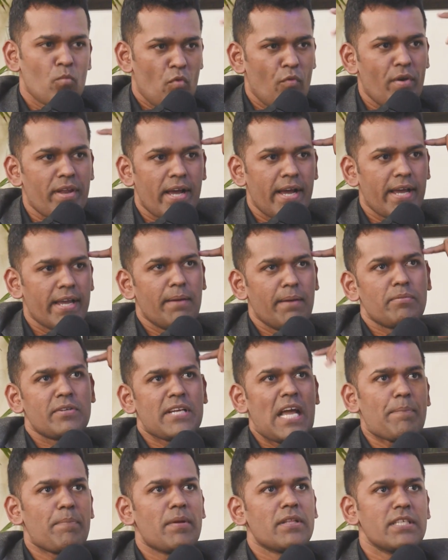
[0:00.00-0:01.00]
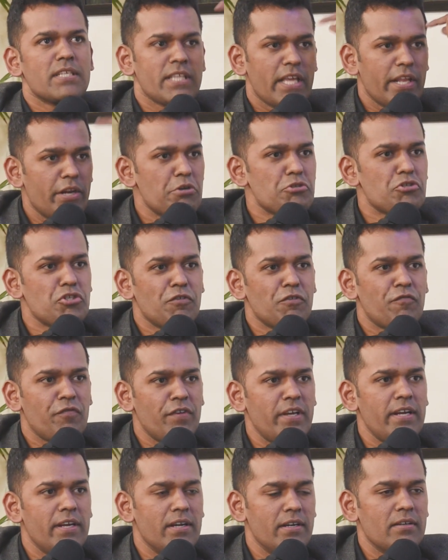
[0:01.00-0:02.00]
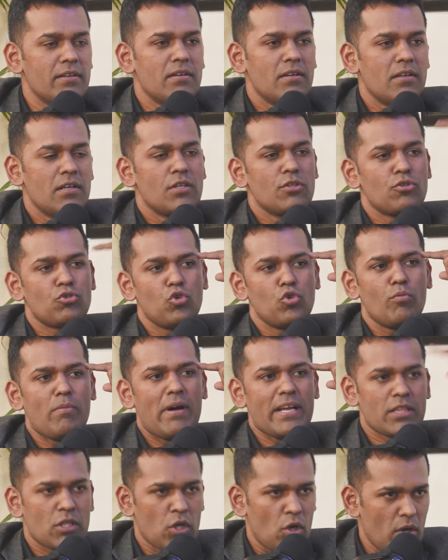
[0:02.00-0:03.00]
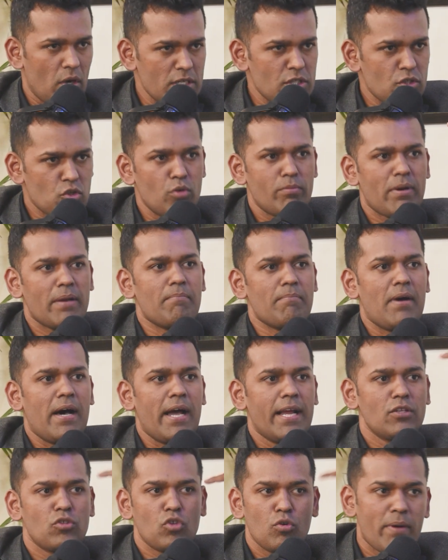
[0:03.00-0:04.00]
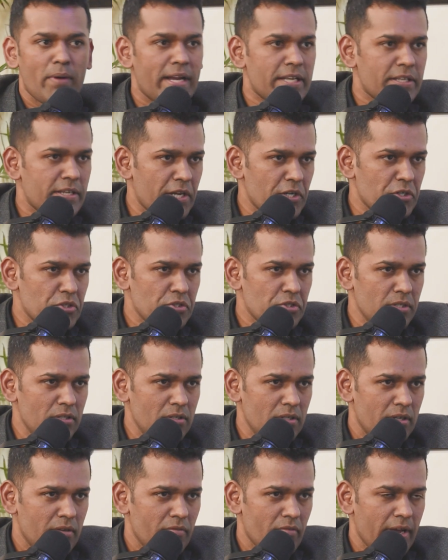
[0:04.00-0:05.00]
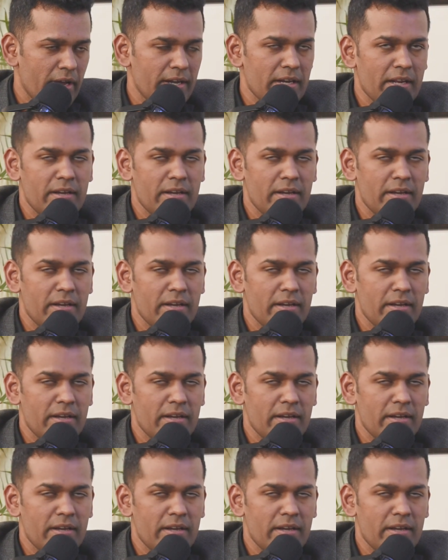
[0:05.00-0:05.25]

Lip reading: where I am tapping this energy field through my thoughts, through my mind, through my intention, right?